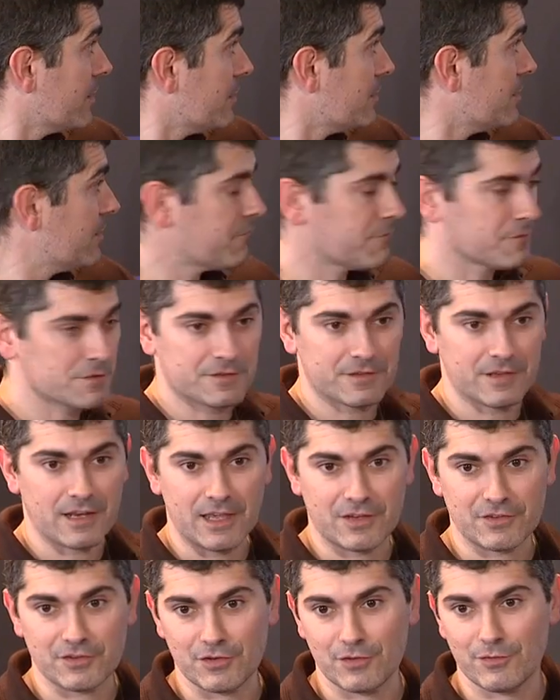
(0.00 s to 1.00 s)
different
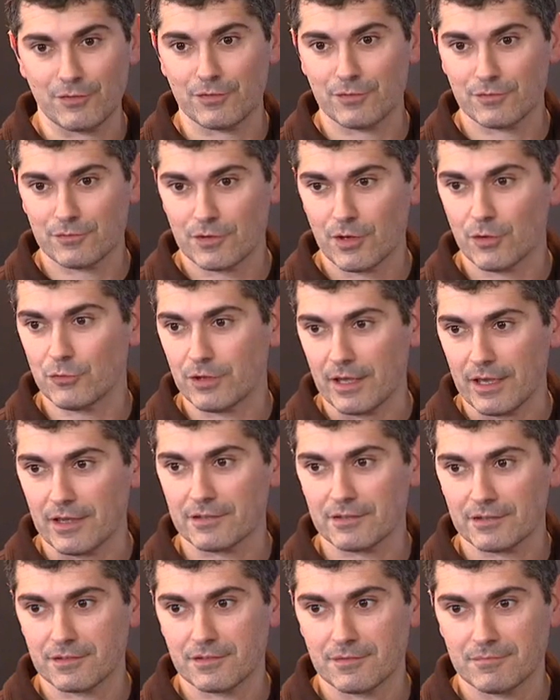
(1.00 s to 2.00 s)
selection of
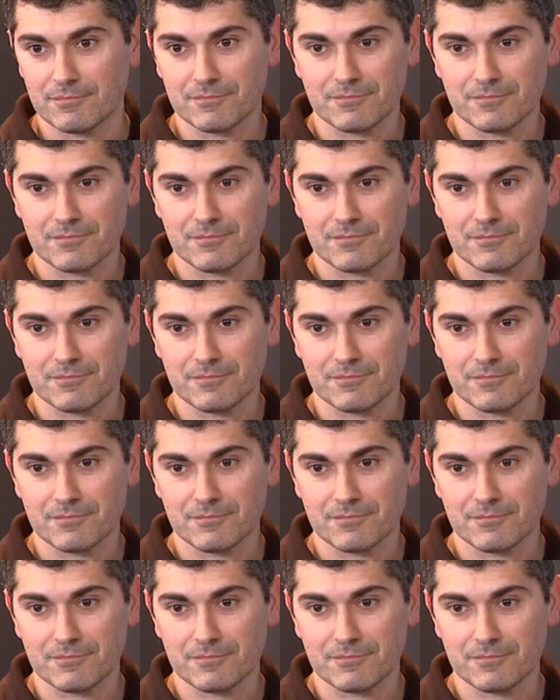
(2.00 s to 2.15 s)
codecs.